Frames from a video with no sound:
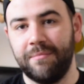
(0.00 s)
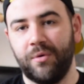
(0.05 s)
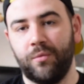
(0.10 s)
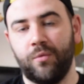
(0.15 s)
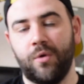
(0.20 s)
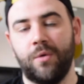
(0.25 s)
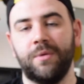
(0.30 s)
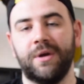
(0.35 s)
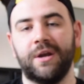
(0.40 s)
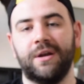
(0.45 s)
But
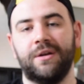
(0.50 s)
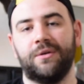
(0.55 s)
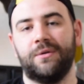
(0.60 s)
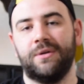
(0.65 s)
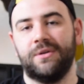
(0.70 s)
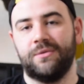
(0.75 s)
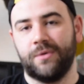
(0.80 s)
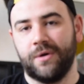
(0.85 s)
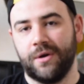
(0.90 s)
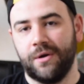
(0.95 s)
what we're going to do
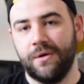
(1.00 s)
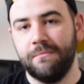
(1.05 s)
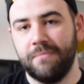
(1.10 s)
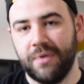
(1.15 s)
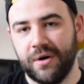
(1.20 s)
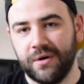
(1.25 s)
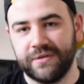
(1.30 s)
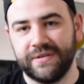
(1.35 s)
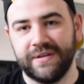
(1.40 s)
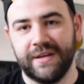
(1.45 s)
is we're going to
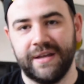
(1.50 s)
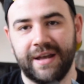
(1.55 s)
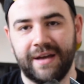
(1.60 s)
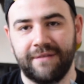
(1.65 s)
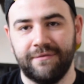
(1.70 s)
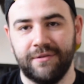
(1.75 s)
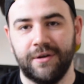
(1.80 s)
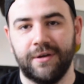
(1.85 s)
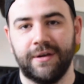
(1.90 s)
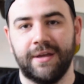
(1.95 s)
unbox it and
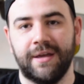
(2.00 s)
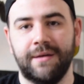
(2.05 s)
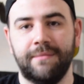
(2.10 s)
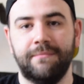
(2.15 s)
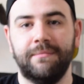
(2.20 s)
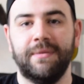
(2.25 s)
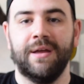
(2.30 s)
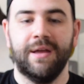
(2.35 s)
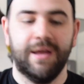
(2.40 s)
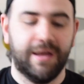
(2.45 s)
have a look at
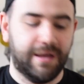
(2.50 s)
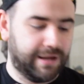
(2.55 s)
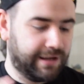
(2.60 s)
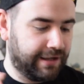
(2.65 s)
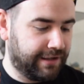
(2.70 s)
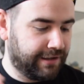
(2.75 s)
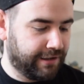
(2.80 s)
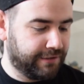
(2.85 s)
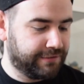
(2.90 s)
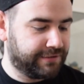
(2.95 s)
him
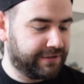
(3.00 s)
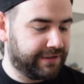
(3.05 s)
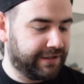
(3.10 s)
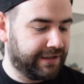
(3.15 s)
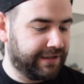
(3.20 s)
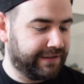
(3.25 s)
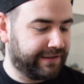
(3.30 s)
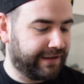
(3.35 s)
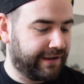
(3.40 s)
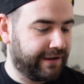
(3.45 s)
in closer
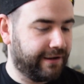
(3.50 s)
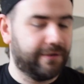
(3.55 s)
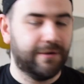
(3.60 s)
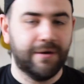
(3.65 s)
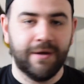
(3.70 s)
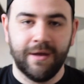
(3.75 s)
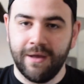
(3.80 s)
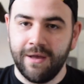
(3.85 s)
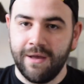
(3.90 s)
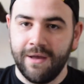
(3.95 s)
detail,
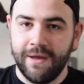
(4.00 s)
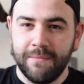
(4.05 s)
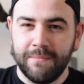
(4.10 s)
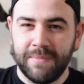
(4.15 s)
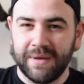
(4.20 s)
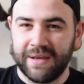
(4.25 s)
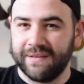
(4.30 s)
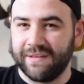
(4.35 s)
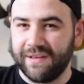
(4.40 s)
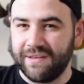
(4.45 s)

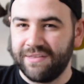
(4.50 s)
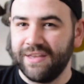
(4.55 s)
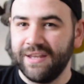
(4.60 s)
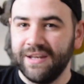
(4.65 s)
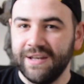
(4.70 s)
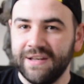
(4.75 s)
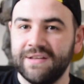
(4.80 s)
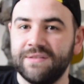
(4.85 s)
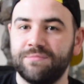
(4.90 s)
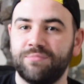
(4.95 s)
because I
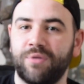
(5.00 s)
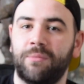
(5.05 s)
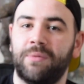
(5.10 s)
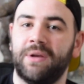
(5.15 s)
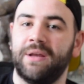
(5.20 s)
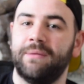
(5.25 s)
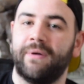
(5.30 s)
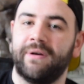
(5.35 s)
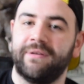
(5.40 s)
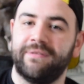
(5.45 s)
think this is
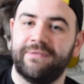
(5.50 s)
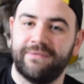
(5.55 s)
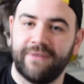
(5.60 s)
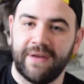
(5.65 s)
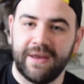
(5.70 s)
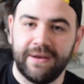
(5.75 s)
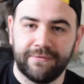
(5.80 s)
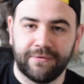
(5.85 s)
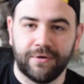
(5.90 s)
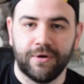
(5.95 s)
probably my
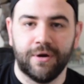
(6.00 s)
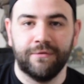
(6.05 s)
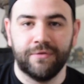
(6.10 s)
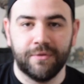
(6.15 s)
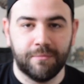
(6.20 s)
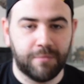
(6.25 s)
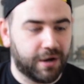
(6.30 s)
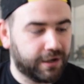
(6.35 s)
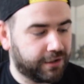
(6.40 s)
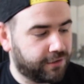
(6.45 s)
favourite of
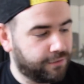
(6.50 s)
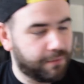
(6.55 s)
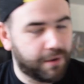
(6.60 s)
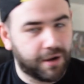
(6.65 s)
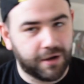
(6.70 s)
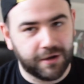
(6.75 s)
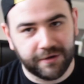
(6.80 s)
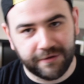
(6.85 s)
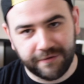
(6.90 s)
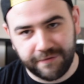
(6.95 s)
the Michael
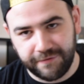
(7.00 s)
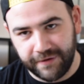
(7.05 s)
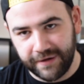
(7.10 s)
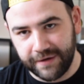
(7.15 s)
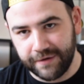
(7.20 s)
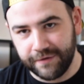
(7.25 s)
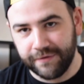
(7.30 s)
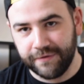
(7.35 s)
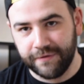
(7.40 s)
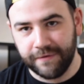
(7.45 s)
Myers
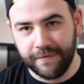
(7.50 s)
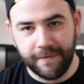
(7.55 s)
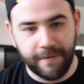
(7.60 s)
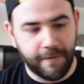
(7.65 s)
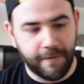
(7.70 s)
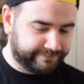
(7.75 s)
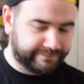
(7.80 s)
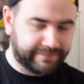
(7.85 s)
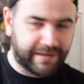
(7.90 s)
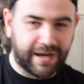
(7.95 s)
figures.
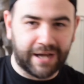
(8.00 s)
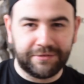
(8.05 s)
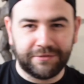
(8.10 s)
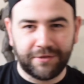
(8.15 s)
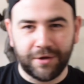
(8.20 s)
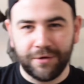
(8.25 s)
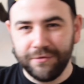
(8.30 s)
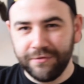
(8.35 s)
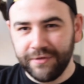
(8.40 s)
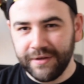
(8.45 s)
I
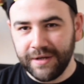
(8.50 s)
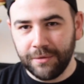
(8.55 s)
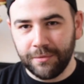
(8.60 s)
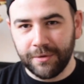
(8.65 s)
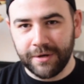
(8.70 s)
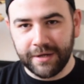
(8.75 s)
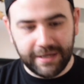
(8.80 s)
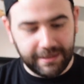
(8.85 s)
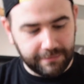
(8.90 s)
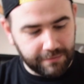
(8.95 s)
don't think I
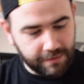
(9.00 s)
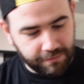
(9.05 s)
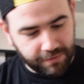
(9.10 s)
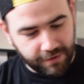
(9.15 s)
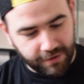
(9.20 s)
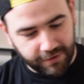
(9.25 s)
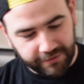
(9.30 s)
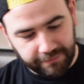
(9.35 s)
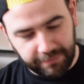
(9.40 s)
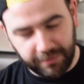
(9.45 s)
want to keep the
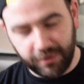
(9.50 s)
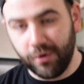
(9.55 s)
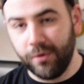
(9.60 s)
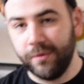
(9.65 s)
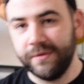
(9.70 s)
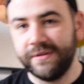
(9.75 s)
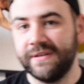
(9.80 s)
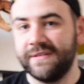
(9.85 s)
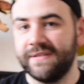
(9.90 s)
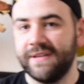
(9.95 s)
box, but
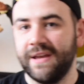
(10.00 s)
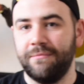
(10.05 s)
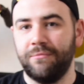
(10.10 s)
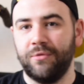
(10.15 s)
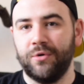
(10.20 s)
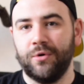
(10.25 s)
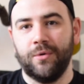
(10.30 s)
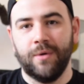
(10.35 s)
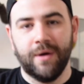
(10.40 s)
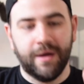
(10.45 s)
always the same
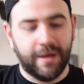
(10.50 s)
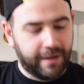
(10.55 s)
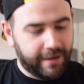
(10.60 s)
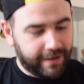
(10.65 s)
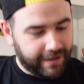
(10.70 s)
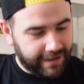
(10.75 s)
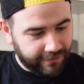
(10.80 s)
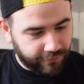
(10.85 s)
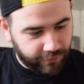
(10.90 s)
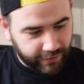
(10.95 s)
rule.
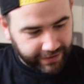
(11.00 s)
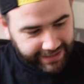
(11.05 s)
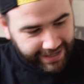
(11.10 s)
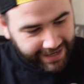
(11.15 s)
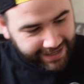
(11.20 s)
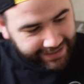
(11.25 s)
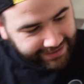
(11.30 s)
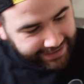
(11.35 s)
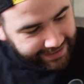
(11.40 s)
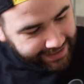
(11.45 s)
If we
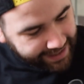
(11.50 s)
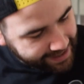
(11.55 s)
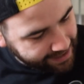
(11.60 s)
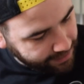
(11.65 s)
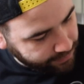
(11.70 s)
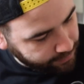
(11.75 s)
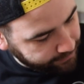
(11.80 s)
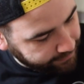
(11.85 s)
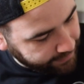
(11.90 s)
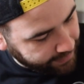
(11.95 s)
can get it
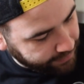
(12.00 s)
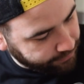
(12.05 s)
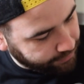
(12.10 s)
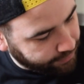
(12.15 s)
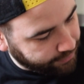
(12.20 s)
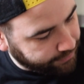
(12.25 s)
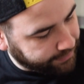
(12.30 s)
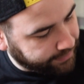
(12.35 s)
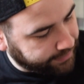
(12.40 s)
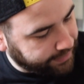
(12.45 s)
out without
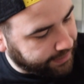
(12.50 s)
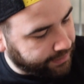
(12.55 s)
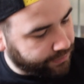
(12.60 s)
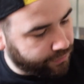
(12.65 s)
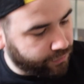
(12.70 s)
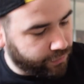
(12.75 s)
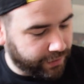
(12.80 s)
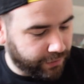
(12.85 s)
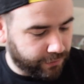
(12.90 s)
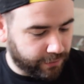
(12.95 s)
ruining
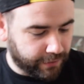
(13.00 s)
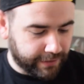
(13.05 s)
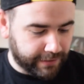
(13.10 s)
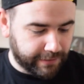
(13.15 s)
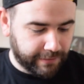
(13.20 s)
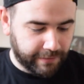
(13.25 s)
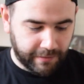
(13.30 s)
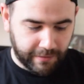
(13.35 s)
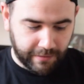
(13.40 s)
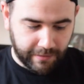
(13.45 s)
it, we
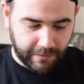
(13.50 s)
will.